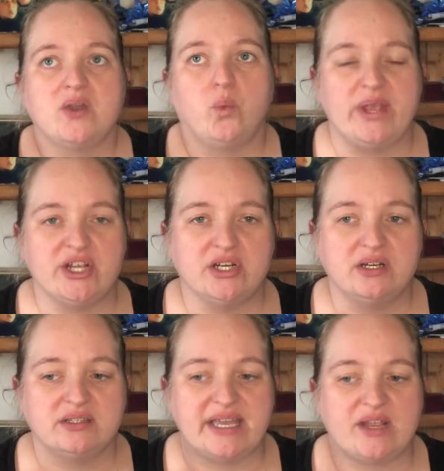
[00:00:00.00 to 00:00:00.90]

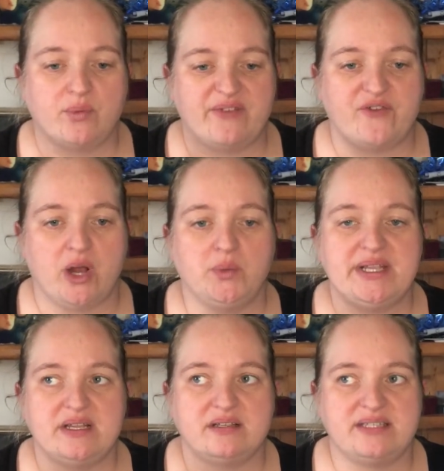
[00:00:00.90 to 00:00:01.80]
we're
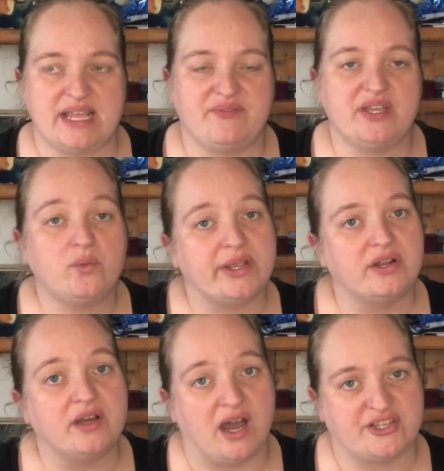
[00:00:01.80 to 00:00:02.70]
following Davian,
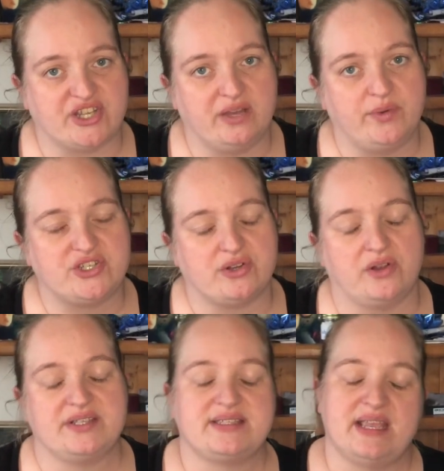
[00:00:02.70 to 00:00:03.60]
Weir, and Asha, which
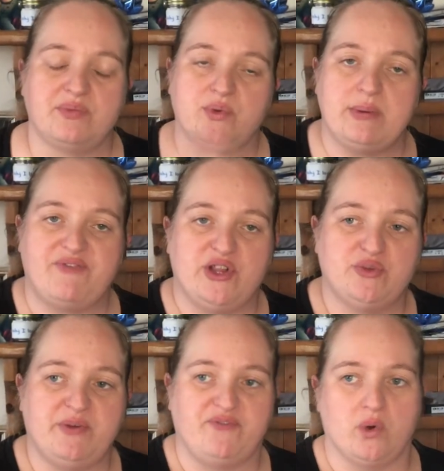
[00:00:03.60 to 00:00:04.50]
are the same 3 we
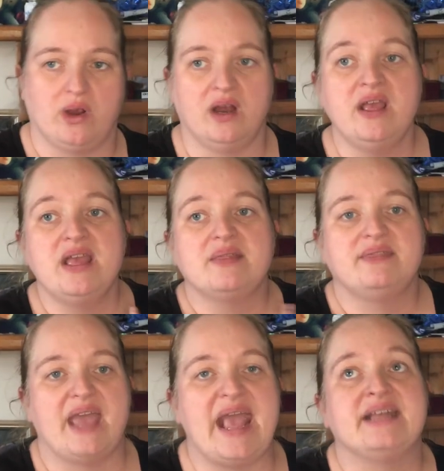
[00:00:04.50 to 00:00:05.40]
followed before,
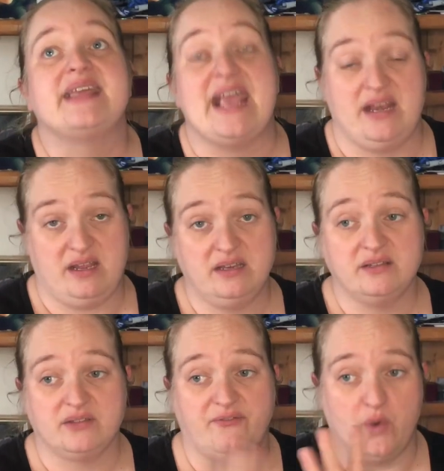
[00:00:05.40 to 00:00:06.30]
and Caden,
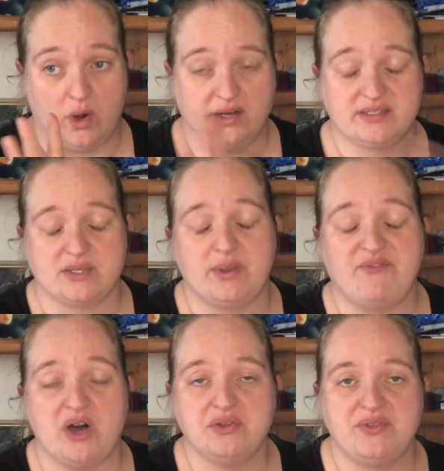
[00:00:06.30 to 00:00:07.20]
the 4. So we
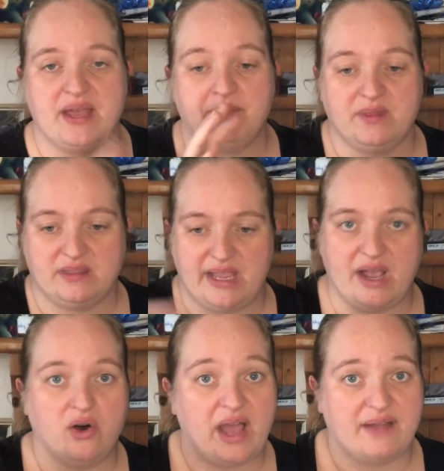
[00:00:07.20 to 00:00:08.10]
follow them. They
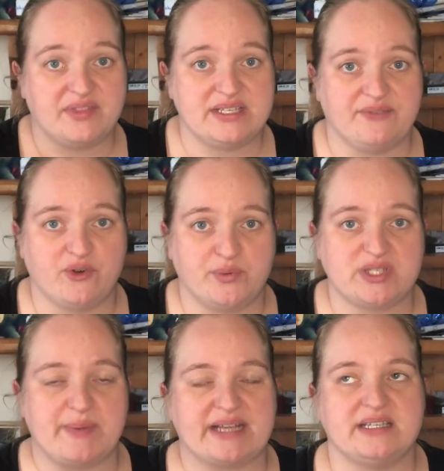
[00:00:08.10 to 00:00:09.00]
all have the different
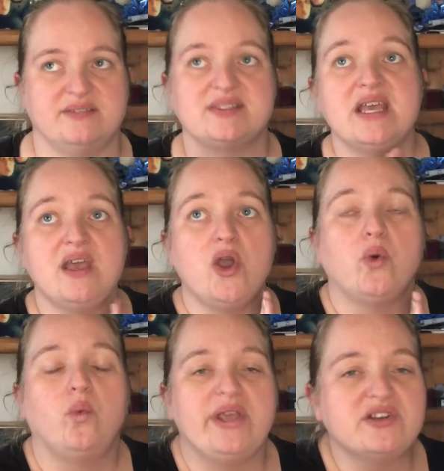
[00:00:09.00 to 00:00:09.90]
perspectives.
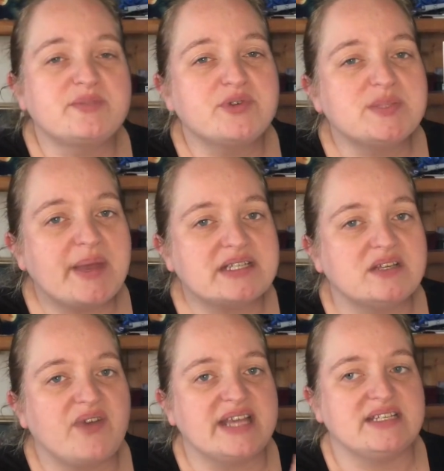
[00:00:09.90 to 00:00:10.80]
Weir's
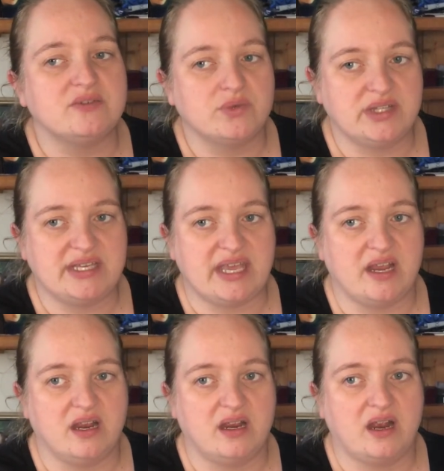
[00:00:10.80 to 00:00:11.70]
perspective I didn't really
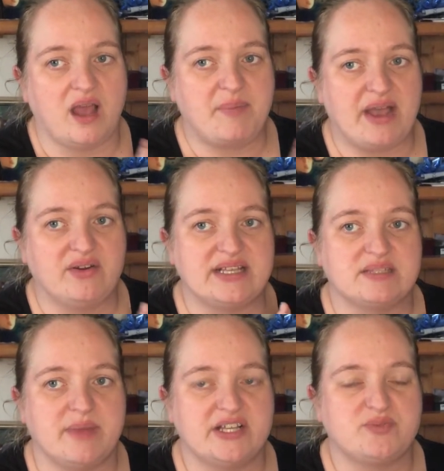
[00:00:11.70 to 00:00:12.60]
care about
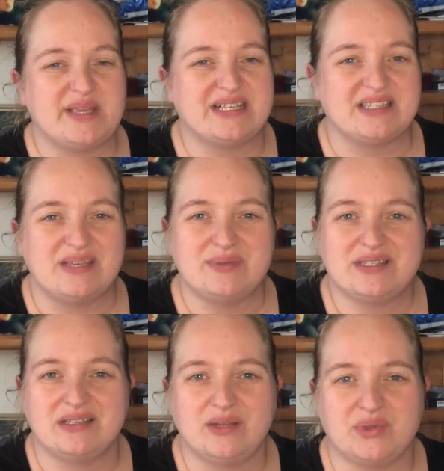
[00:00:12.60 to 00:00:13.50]
as much because he was
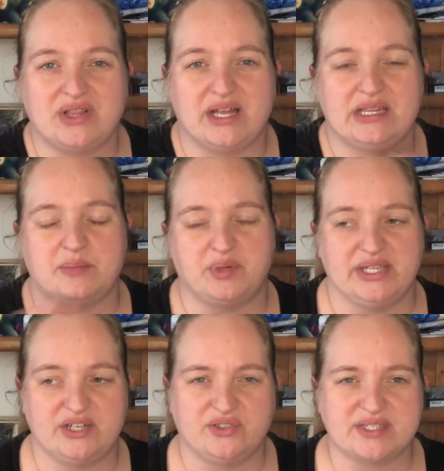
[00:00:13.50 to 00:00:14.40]
dealing with a lot of the
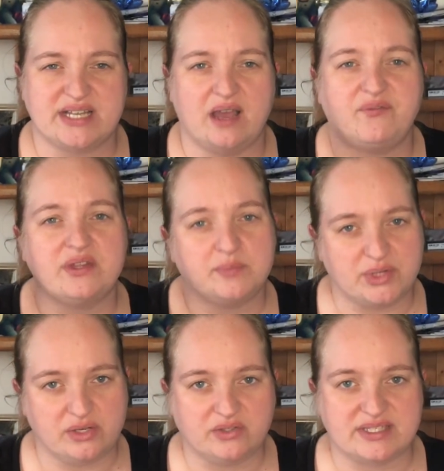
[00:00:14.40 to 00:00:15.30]
political stuff, and the
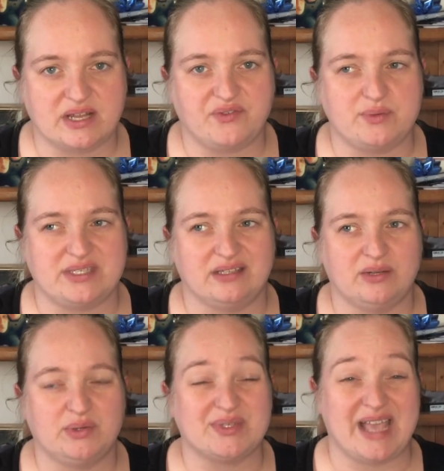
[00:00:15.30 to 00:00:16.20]
political stuff he was dealing
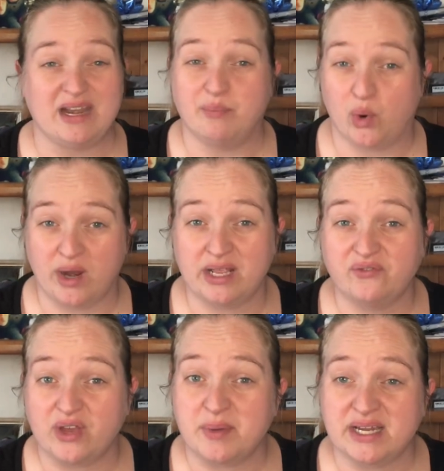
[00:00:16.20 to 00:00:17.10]
with was kind of boring,
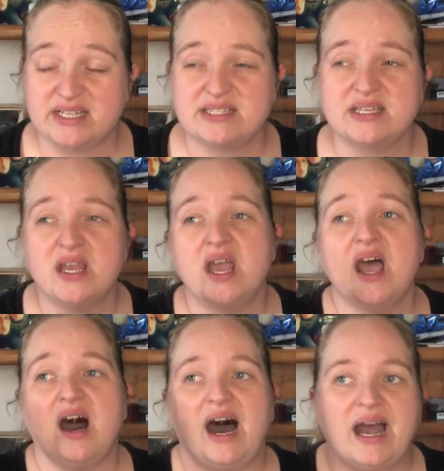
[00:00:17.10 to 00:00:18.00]
if I'm honest.
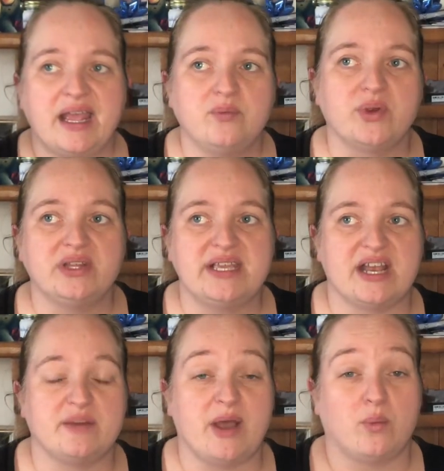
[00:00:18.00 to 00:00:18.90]
I really
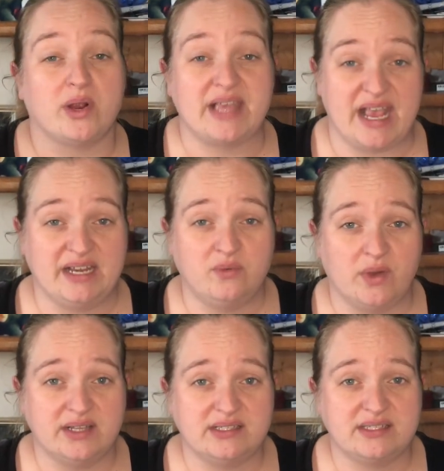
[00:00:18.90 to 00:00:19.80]
cared about where Caden
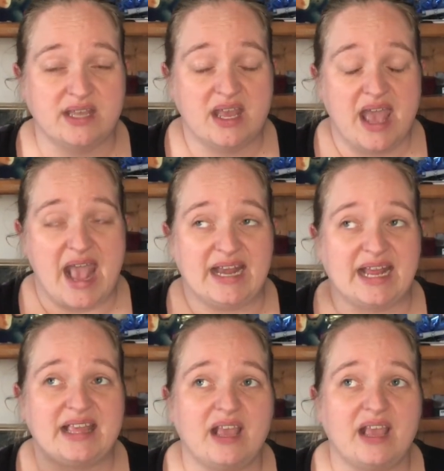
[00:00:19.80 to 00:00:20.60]
was, and I